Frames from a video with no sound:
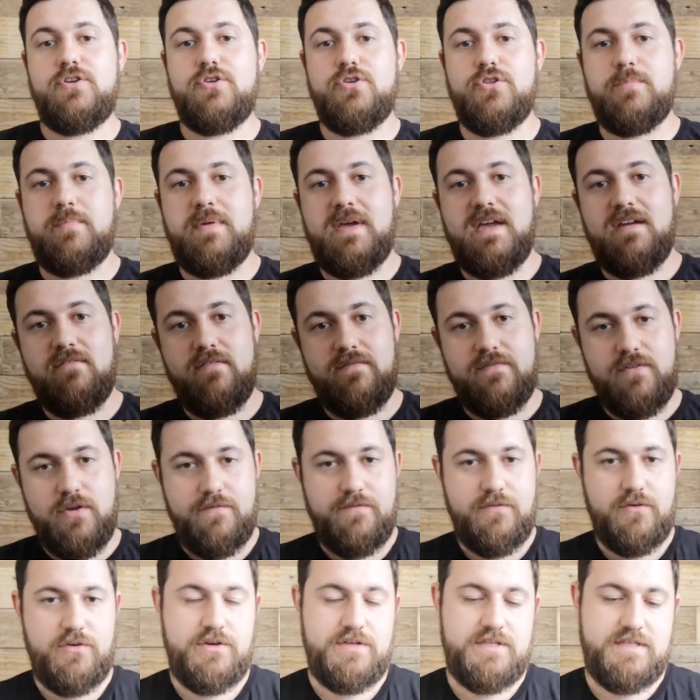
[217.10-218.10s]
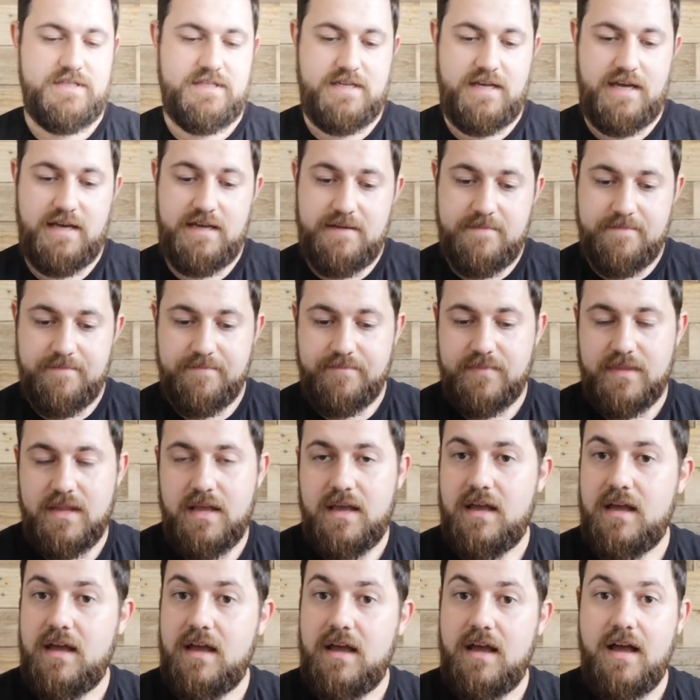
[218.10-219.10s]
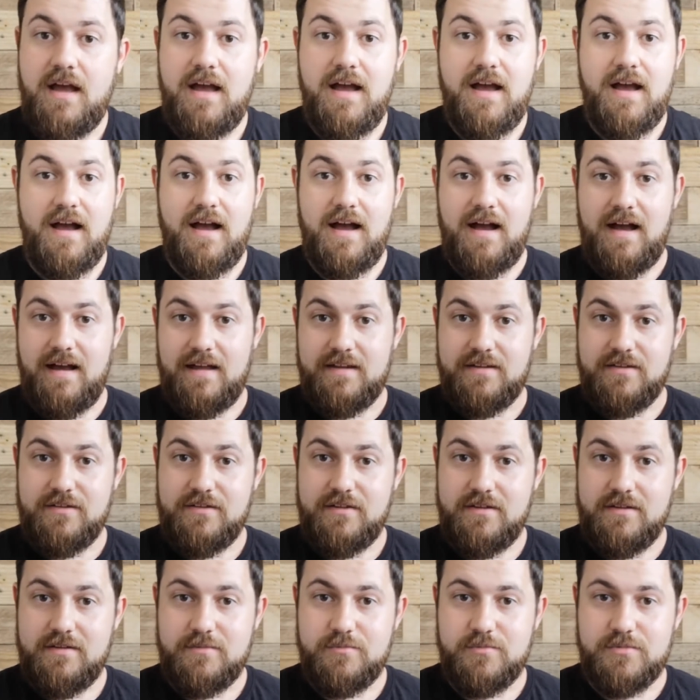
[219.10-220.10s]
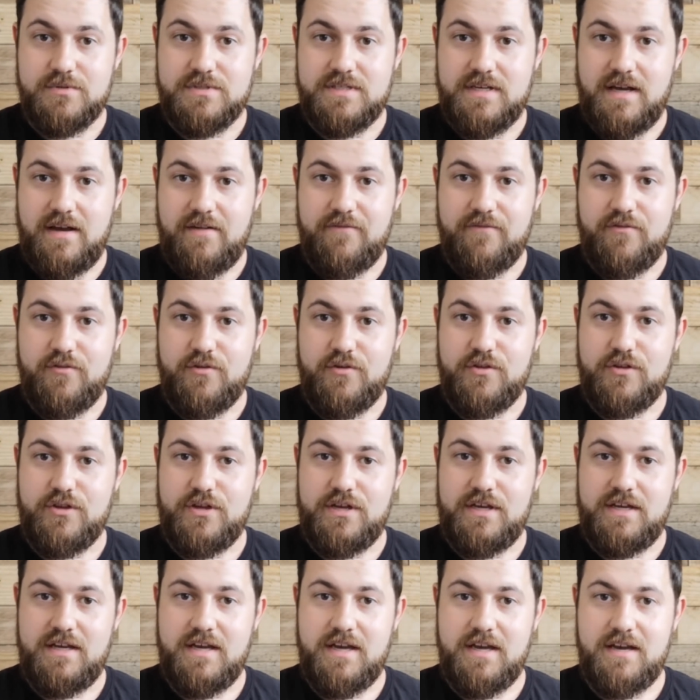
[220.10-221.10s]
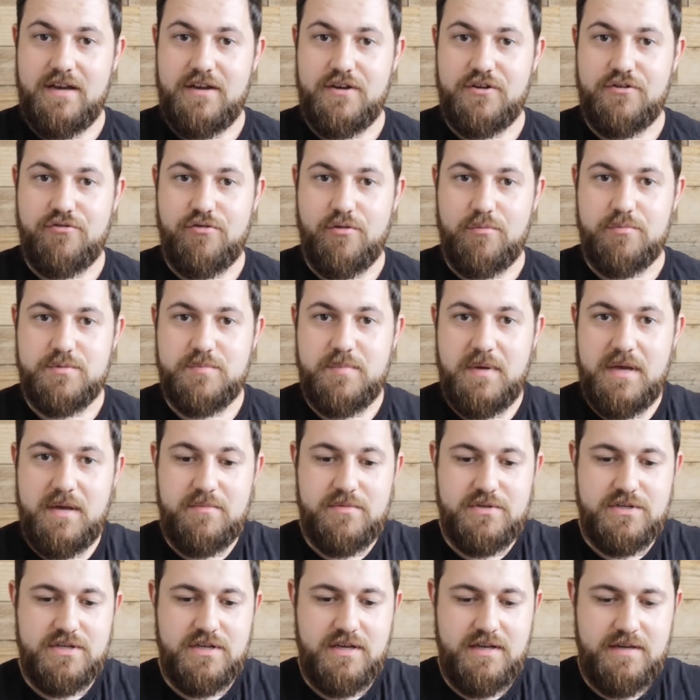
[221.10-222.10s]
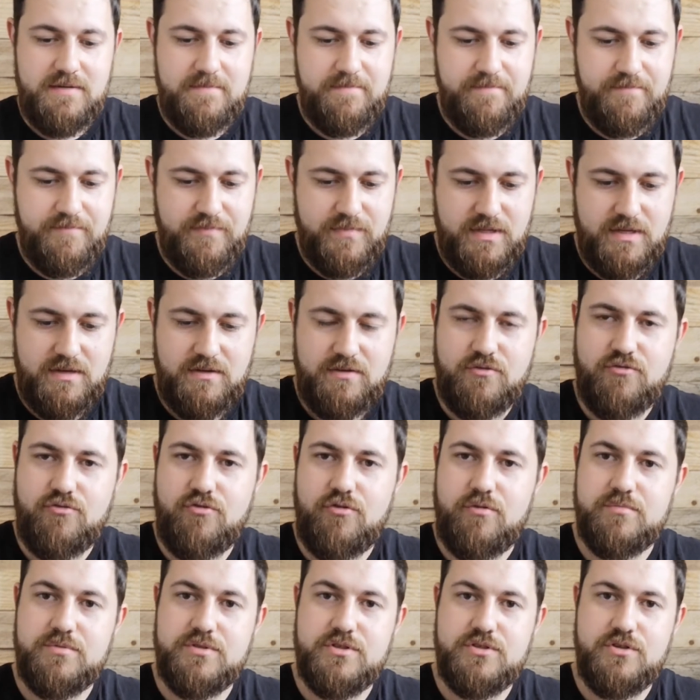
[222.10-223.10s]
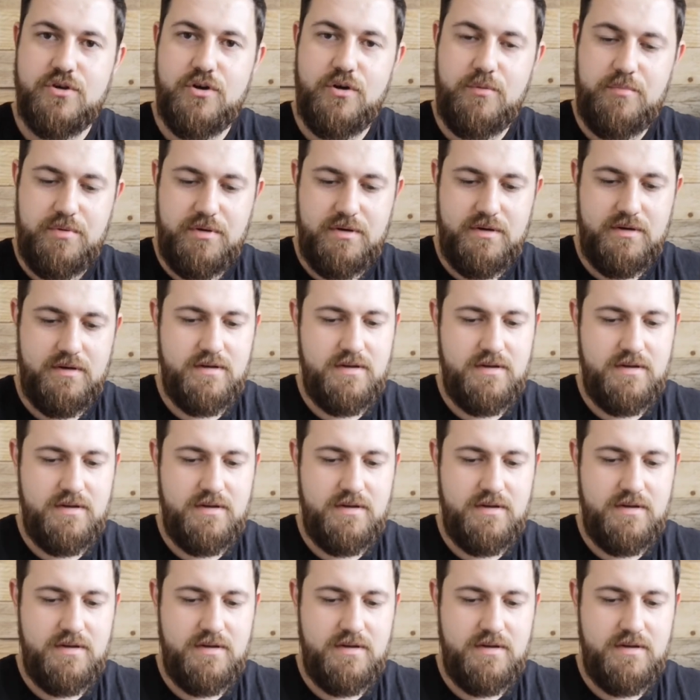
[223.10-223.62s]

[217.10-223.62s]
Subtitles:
Another beer review for you today, and sat in front of the Krups beer machine, Krups Sub.